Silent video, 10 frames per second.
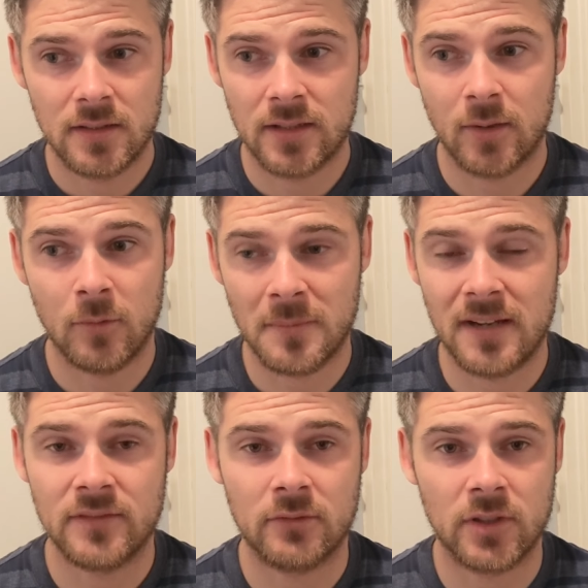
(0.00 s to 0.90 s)
when we
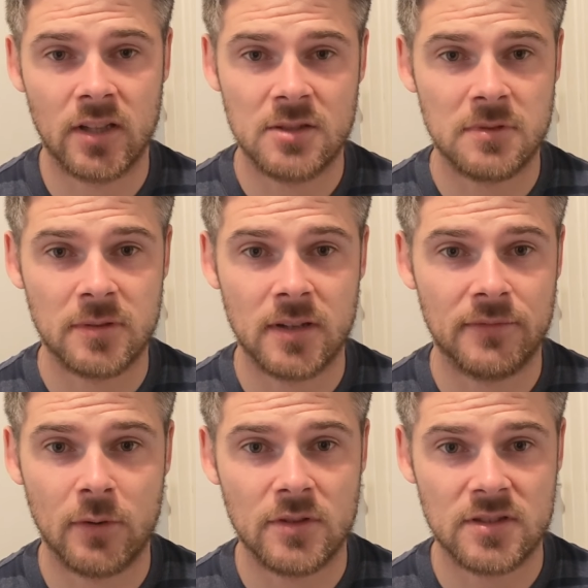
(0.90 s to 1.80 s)
have no knowledge, we're not
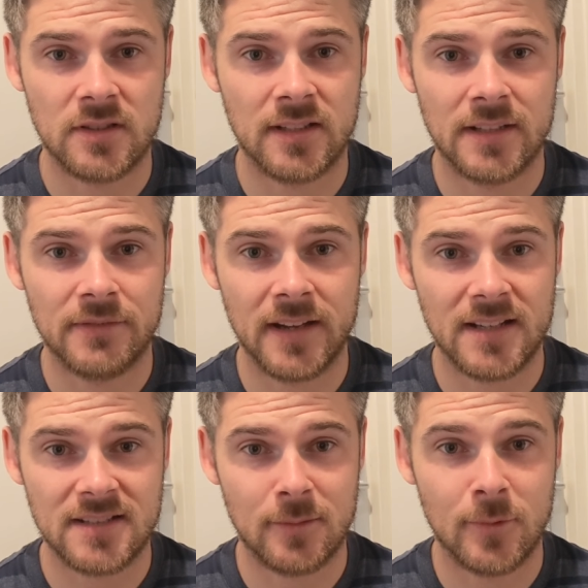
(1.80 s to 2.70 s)
focusing on any
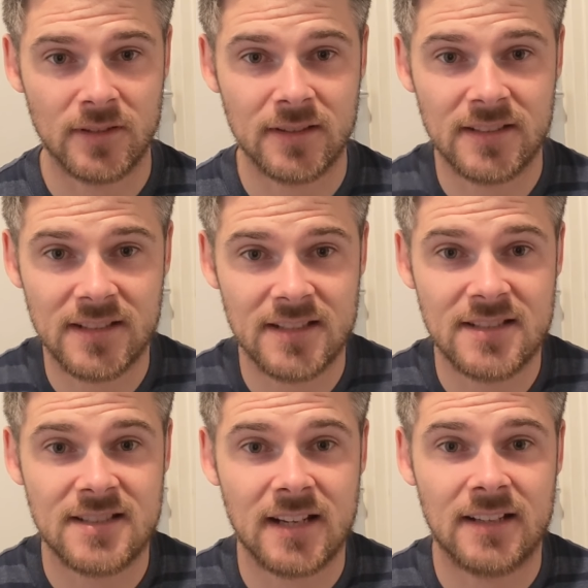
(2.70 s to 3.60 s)
facts that what this
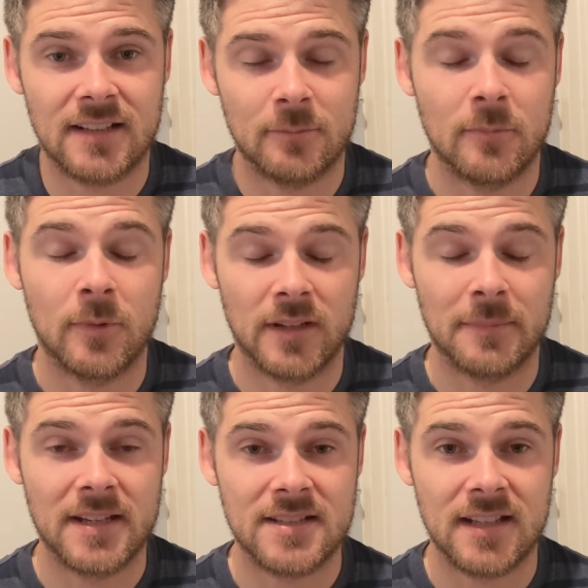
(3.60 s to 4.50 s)
exactly what it
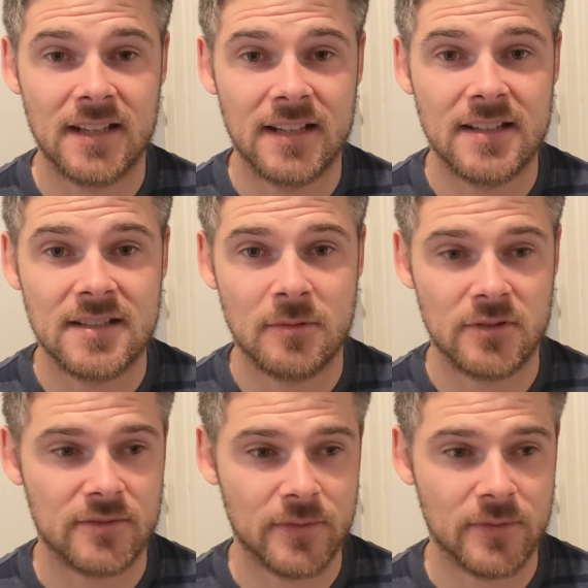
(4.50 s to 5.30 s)
basically is. We're just